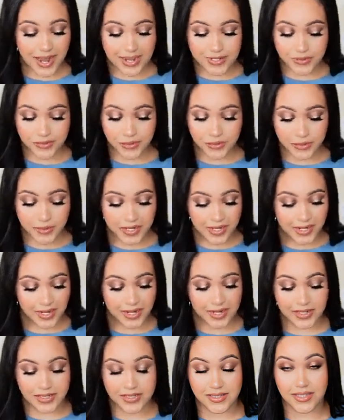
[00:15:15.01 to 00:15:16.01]
I don't get
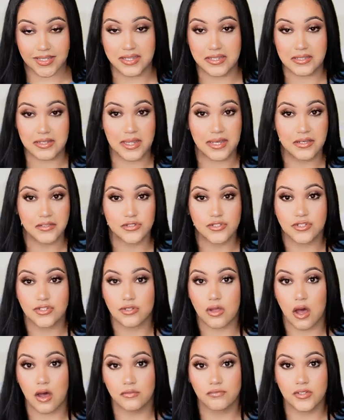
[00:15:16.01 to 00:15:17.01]
anything like
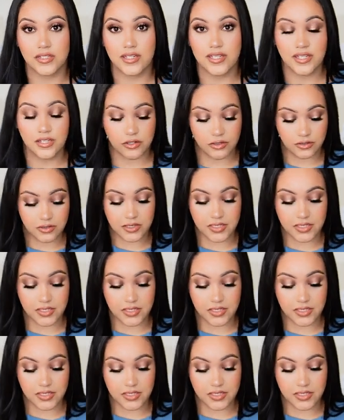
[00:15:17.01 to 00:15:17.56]
soft in here.